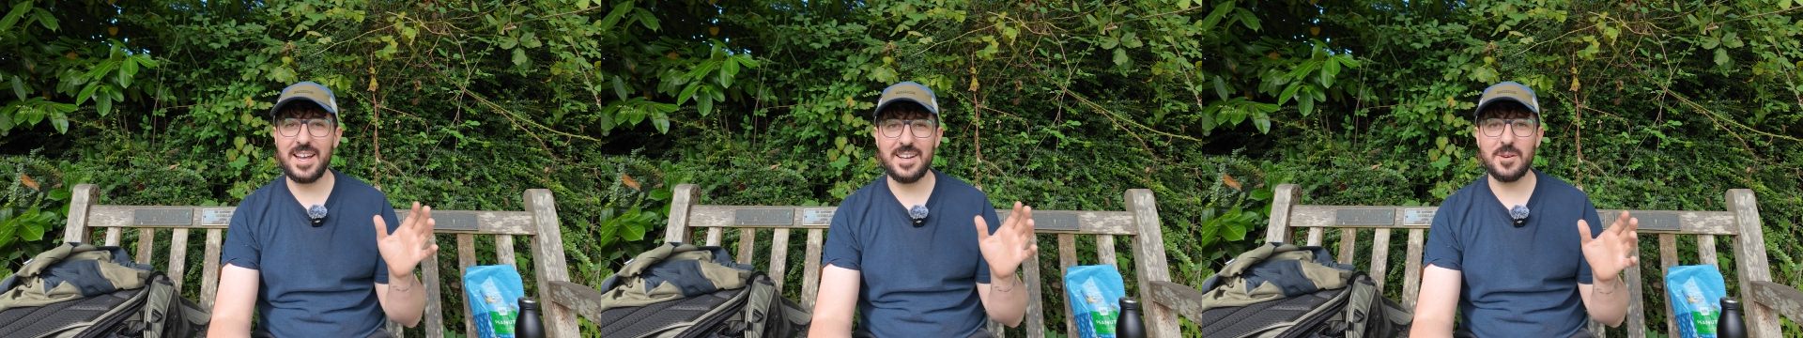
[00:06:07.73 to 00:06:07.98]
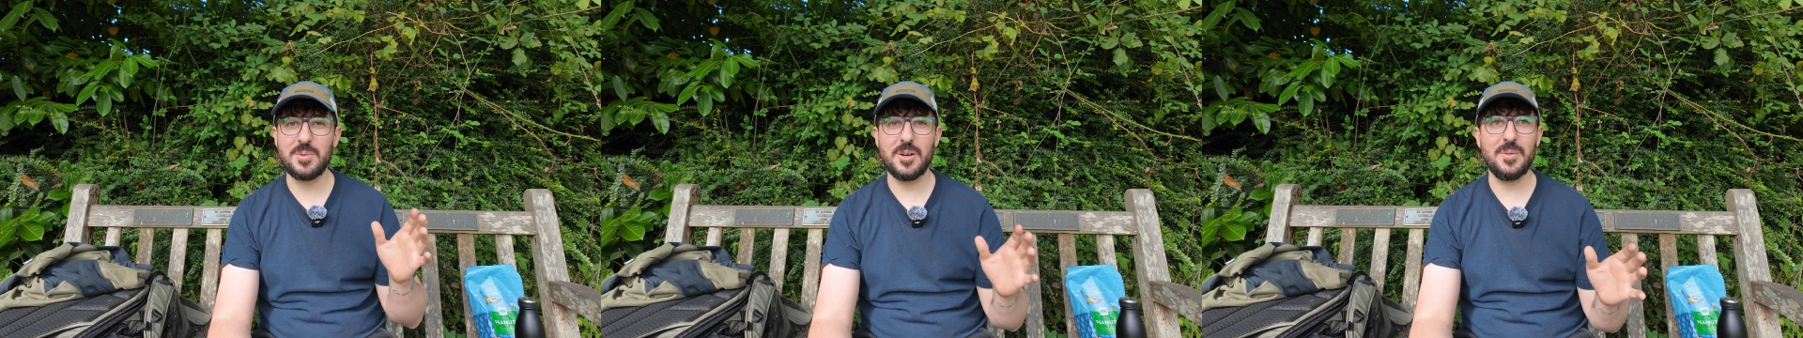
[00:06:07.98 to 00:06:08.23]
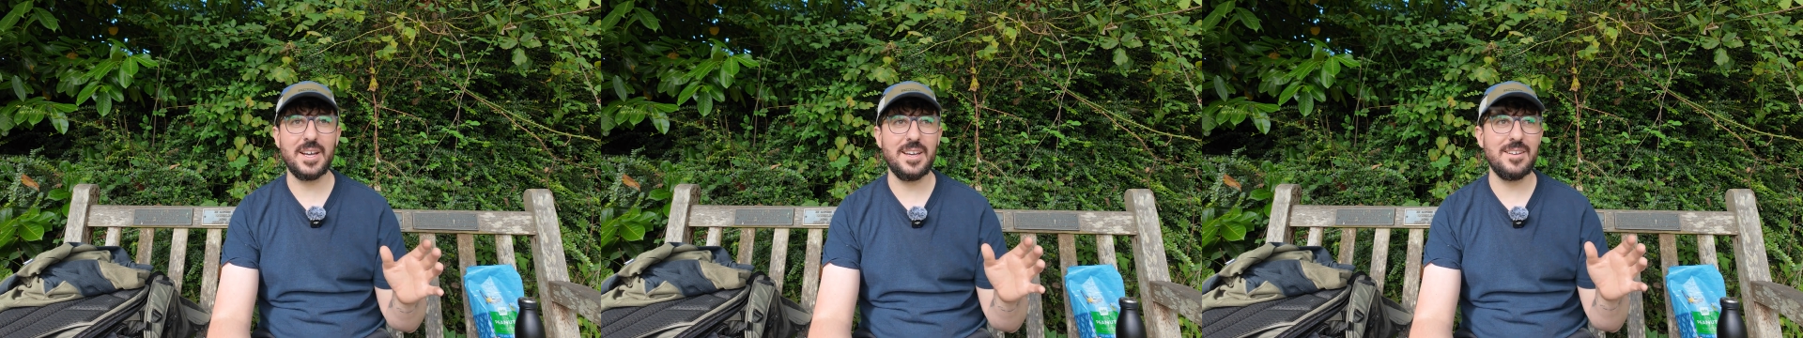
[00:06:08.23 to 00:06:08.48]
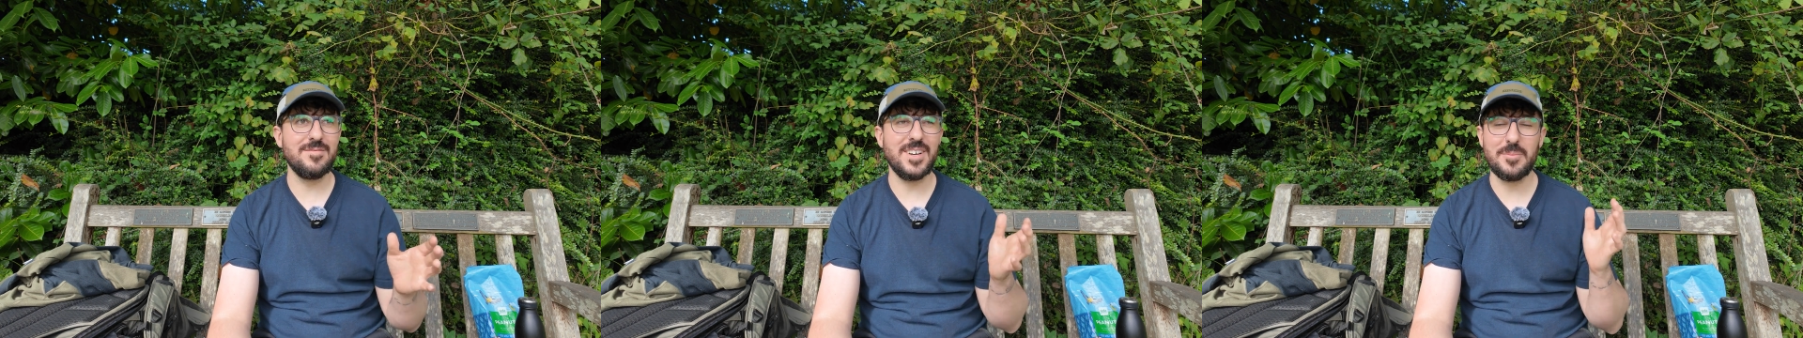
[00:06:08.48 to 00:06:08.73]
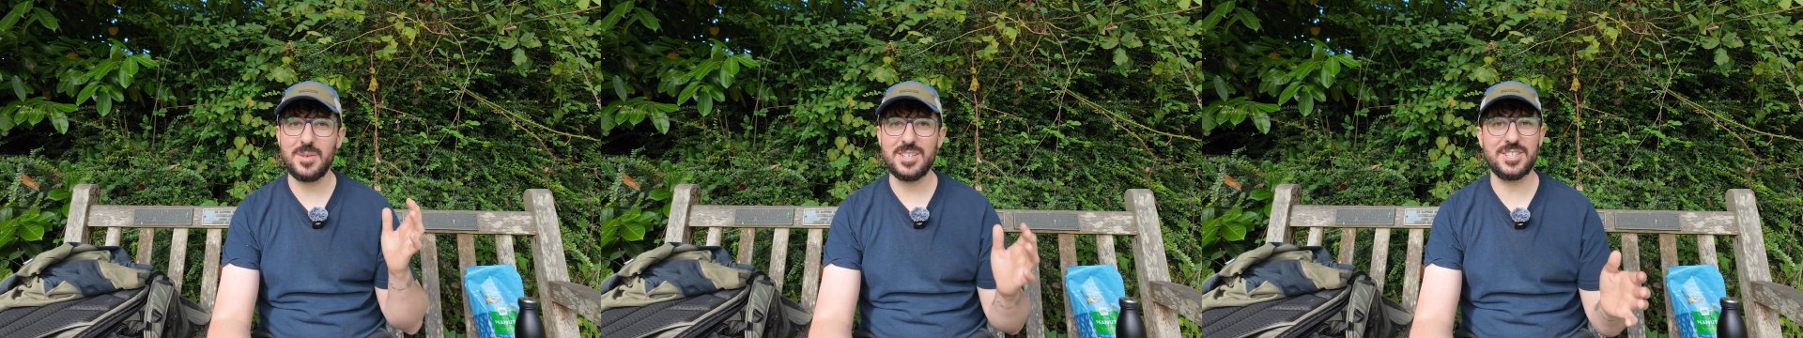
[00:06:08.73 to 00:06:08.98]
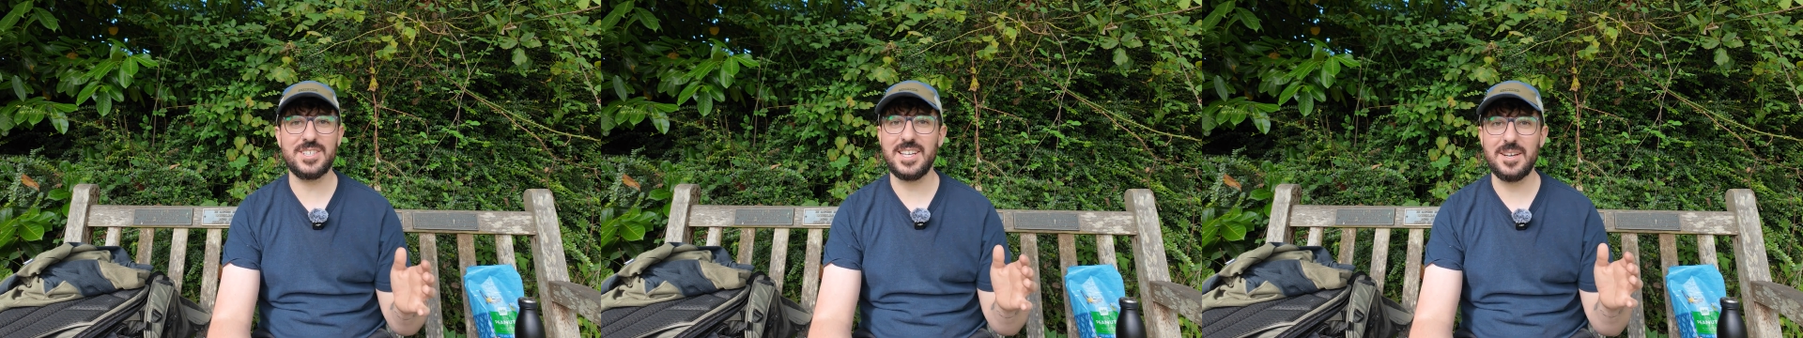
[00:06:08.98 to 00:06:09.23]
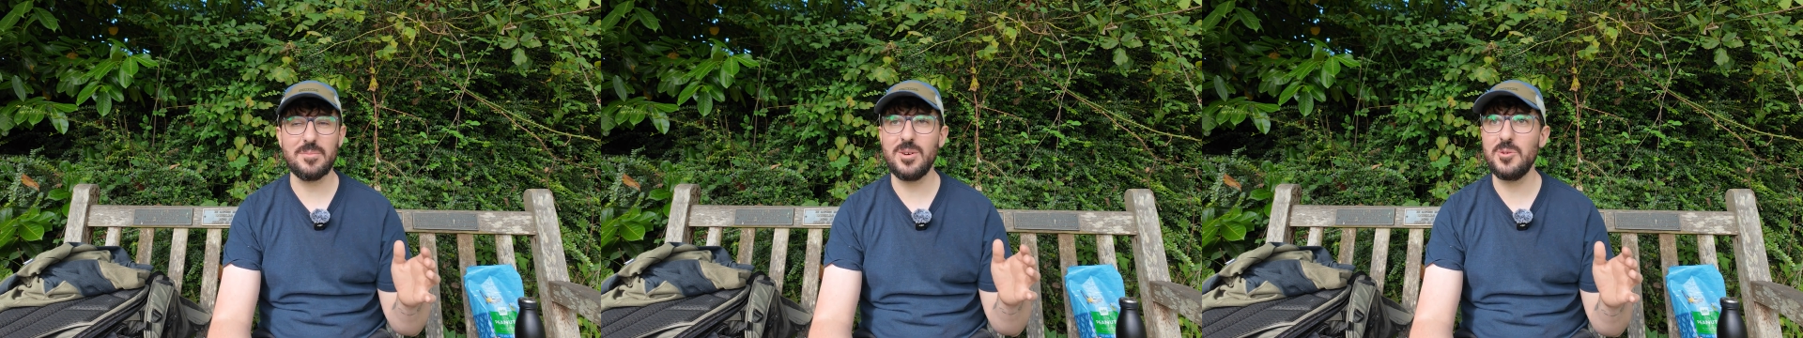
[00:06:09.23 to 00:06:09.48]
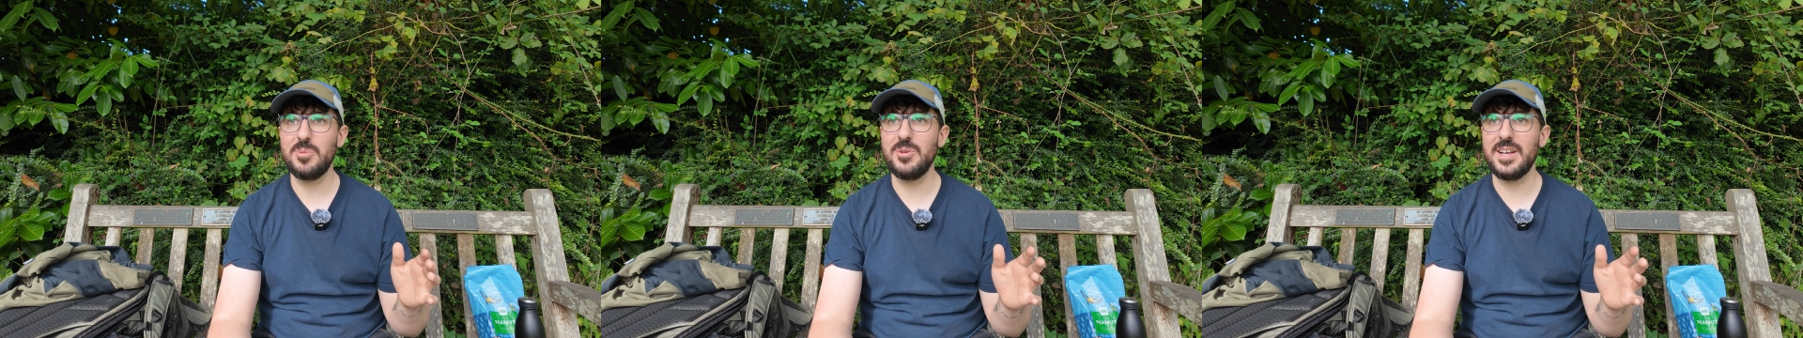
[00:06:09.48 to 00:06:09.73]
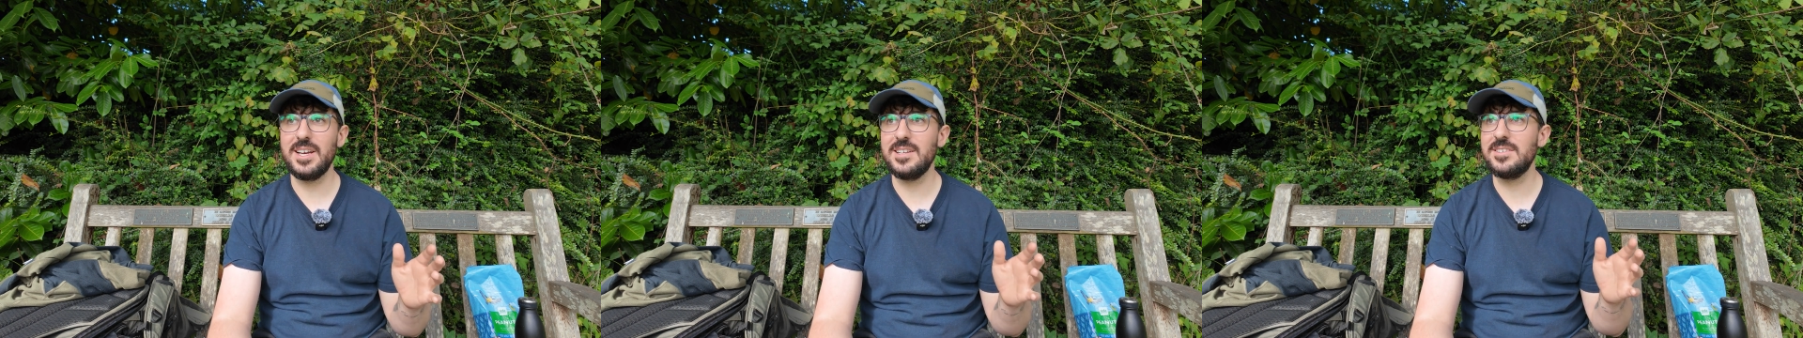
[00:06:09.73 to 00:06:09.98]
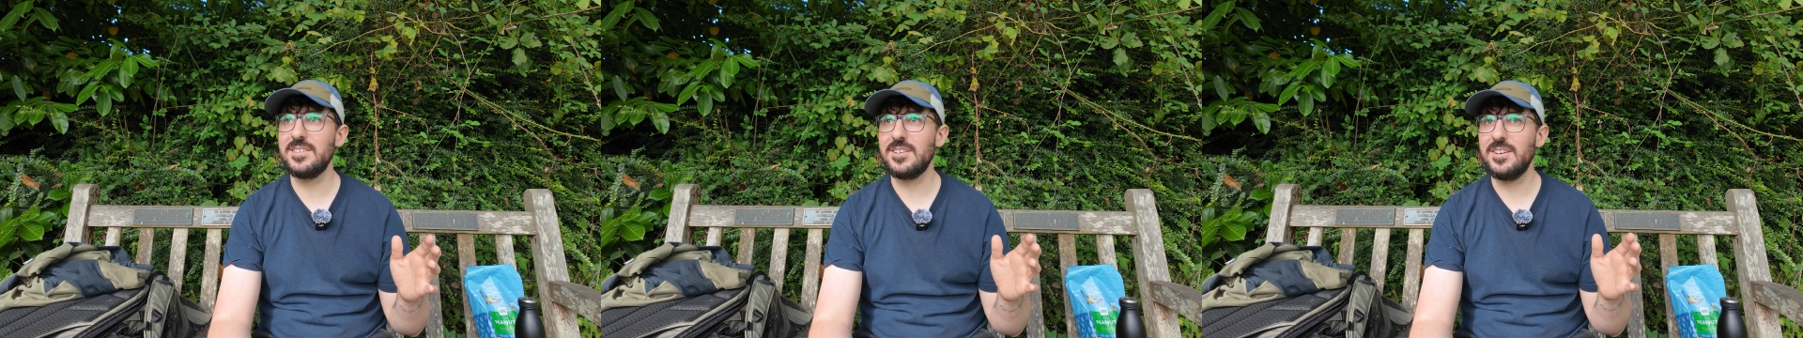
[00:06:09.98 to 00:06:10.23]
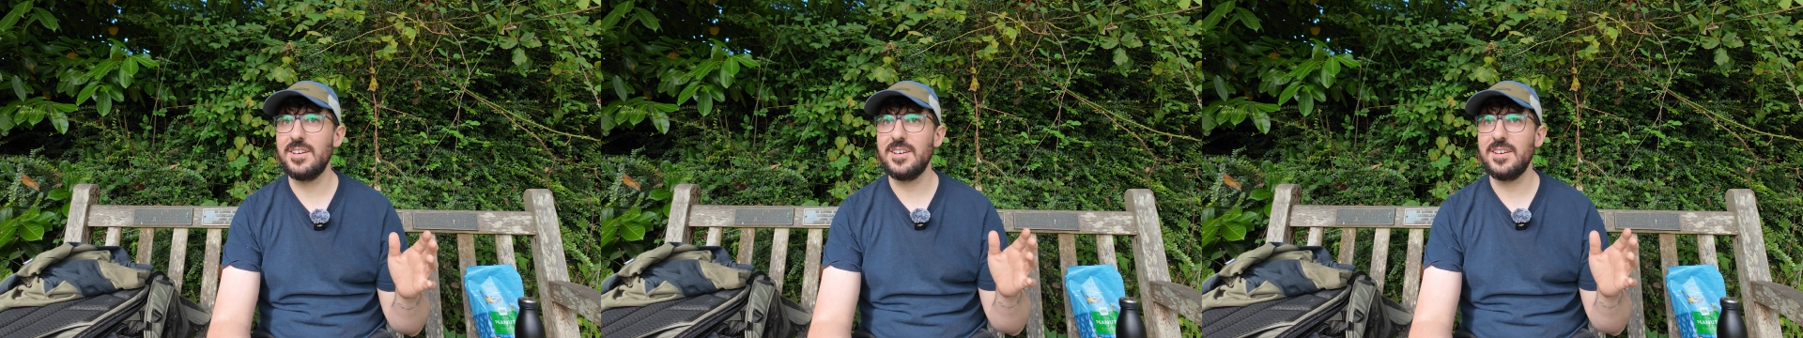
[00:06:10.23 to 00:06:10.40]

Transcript: end up coming in. It might just take multiple days.